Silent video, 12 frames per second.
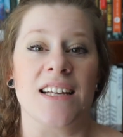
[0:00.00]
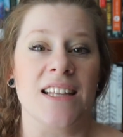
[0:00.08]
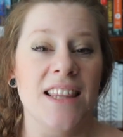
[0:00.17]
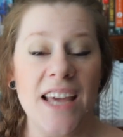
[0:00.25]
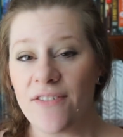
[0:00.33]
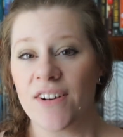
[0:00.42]

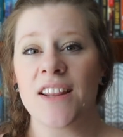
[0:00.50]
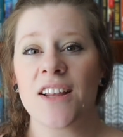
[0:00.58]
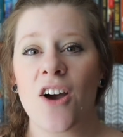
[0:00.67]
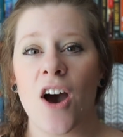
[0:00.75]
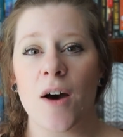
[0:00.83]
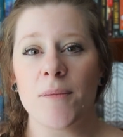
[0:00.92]
leave it in
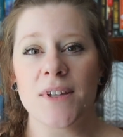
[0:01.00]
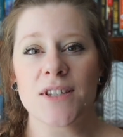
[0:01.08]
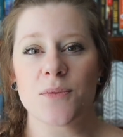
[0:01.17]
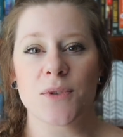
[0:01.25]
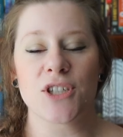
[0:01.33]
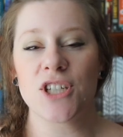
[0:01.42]
the
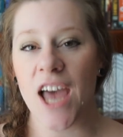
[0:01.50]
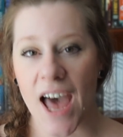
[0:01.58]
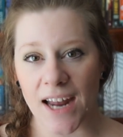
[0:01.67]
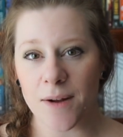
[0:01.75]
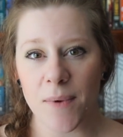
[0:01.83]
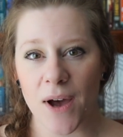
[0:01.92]
comments. We'll
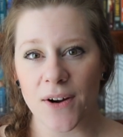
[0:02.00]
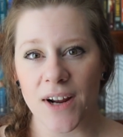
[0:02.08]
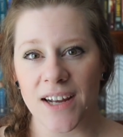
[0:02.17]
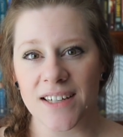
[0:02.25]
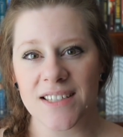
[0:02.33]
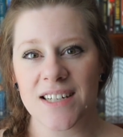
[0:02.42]
chat about
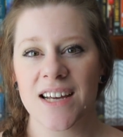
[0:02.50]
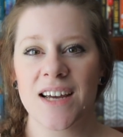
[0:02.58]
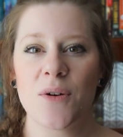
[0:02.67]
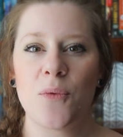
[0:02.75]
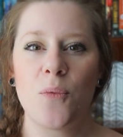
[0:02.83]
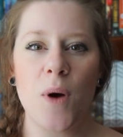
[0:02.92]
it.
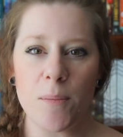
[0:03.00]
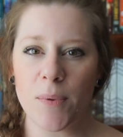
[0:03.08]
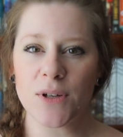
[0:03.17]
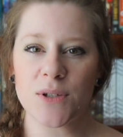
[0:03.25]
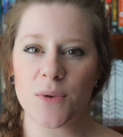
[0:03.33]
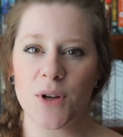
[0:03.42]
What
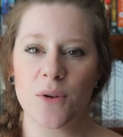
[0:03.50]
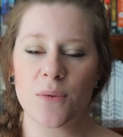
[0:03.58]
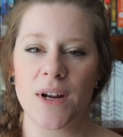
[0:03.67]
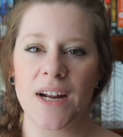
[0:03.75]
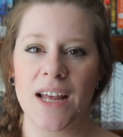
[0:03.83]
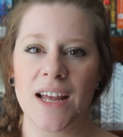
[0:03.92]
books were you
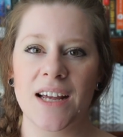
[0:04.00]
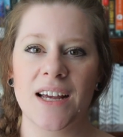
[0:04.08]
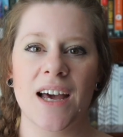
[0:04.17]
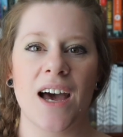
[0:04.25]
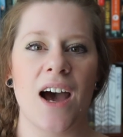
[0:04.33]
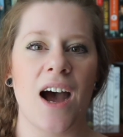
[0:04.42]

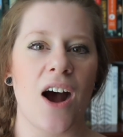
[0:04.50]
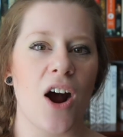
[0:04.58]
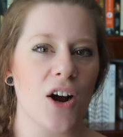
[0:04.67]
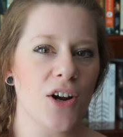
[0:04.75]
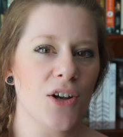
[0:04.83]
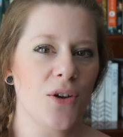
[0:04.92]
reading?
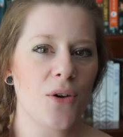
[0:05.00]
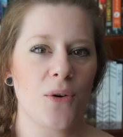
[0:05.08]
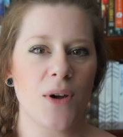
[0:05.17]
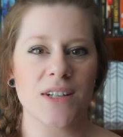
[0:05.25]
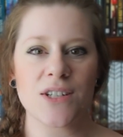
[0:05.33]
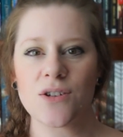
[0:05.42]
Are you
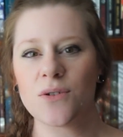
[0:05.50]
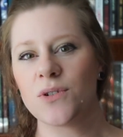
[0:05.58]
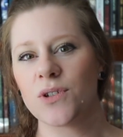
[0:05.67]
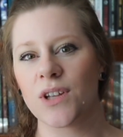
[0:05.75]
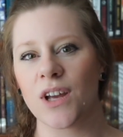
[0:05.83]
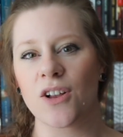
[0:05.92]
into
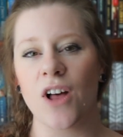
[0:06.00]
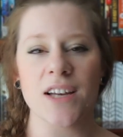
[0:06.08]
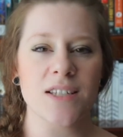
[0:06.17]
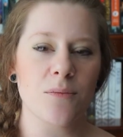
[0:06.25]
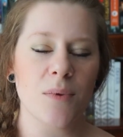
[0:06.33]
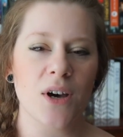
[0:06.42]
Julie
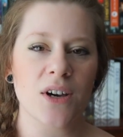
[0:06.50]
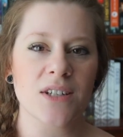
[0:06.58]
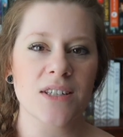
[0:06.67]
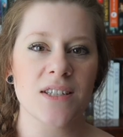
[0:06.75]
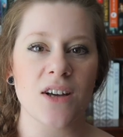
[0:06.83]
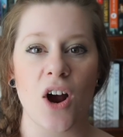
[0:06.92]
Klassen
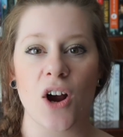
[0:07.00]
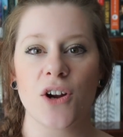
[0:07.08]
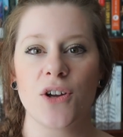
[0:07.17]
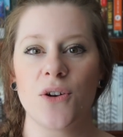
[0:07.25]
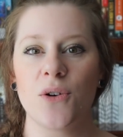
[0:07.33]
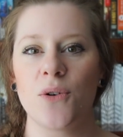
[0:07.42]
books? Are
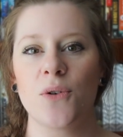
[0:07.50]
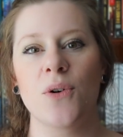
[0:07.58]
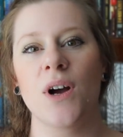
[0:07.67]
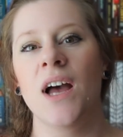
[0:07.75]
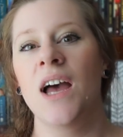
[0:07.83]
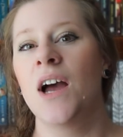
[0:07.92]

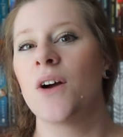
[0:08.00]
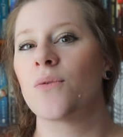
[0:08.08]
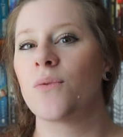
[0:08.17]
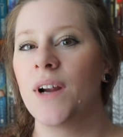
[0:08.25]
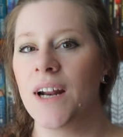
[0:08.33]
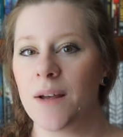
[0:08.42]
you
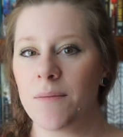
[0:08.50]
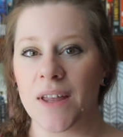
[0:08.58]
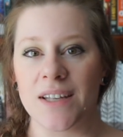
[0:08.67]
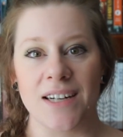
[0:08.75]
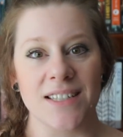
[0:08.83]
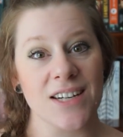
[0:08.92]
reading
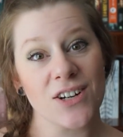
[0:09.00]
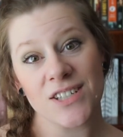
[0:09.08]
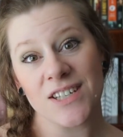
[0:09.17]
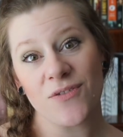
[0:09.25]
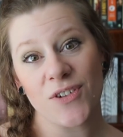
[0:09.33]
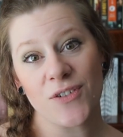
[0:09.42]
Melanie
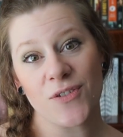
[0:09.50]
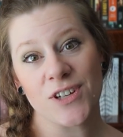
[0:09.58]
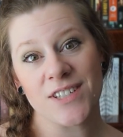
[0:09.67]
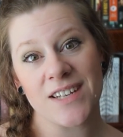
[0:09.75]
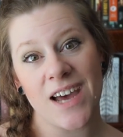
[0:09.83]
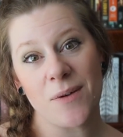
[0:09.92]
Dickerson for the
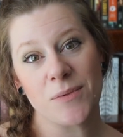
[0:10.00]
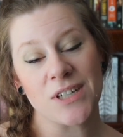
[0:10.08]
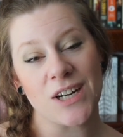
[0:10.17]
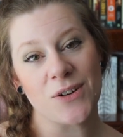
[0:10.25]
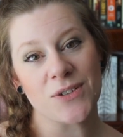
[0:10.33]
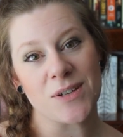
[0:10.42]
first time, which
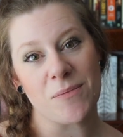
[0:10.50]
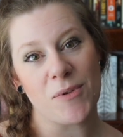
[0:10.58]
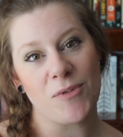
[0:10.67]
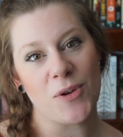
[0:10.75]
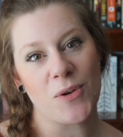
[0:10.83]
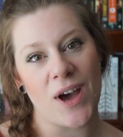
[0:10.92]
I know some of
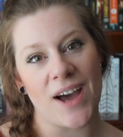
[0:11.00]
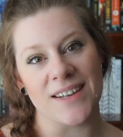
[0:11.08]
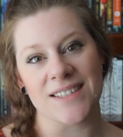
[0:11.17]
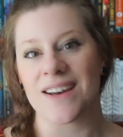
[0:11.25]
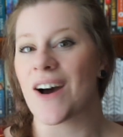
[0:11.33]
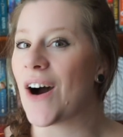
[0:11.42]
you
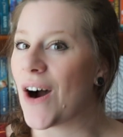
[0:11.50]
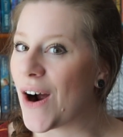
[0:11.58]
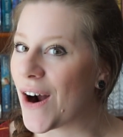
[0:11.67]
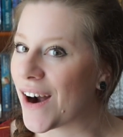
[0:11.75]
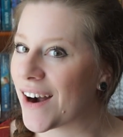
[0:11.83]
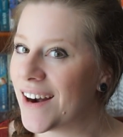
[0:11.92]
guys
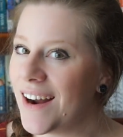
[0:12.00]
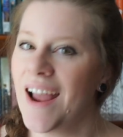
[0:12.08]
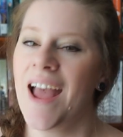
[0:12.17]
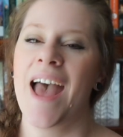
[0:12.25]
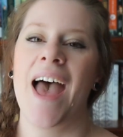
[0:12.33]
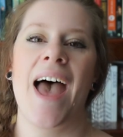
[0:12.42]
are?
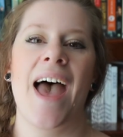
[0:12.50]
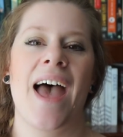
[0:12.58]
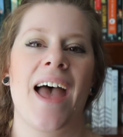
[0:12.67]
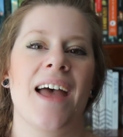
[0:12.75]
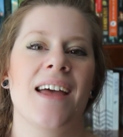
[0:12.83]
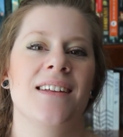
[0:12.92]

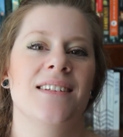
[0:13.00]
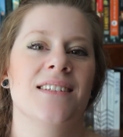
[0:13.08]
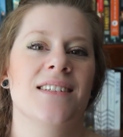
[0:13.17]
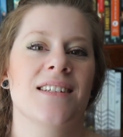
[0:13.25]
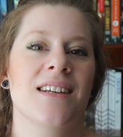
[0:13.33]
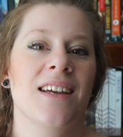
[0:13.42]

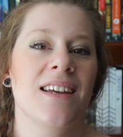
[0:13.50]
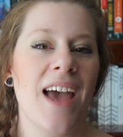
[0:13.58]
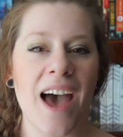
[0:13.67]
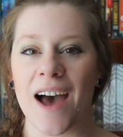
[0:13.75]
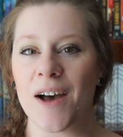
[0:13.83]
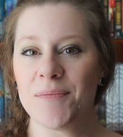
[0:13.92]
And
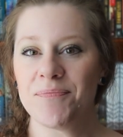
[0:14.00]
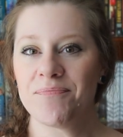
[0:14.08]
yeah,